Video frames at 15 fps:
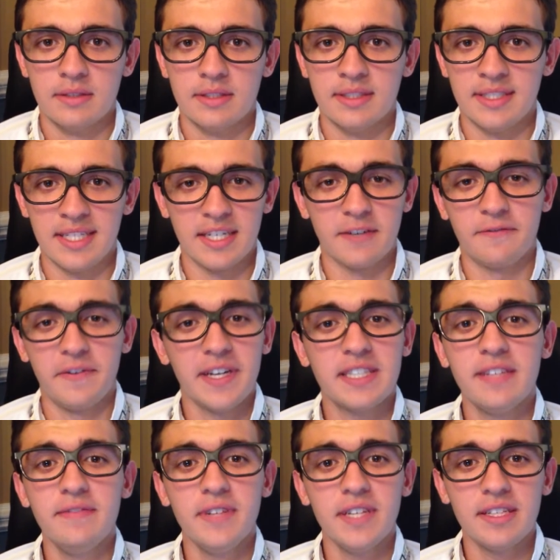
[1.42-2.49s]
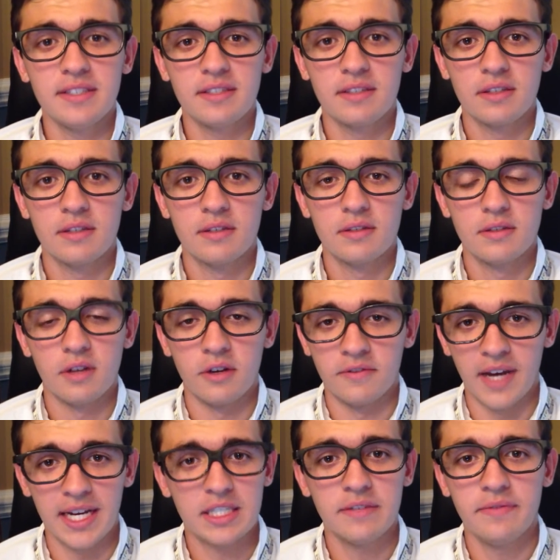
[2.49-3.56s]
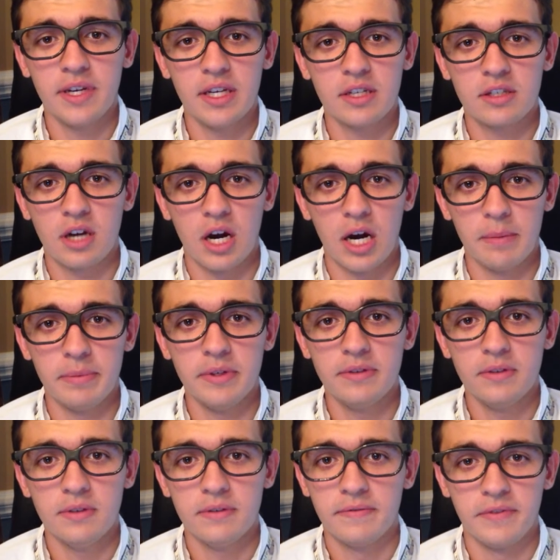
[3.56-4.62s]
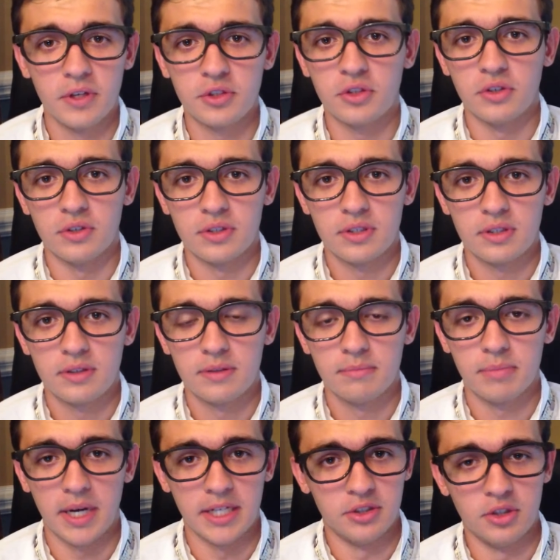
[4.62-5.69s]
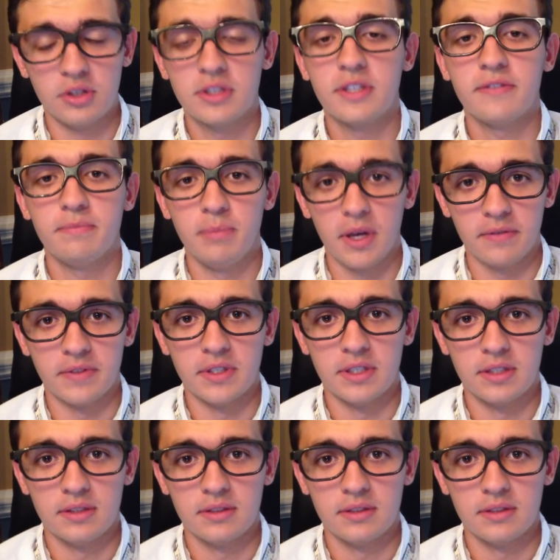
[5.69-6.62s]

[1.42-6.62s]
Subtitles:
The Effectiveness of Activated Carbon Filters by Joseph Melvin.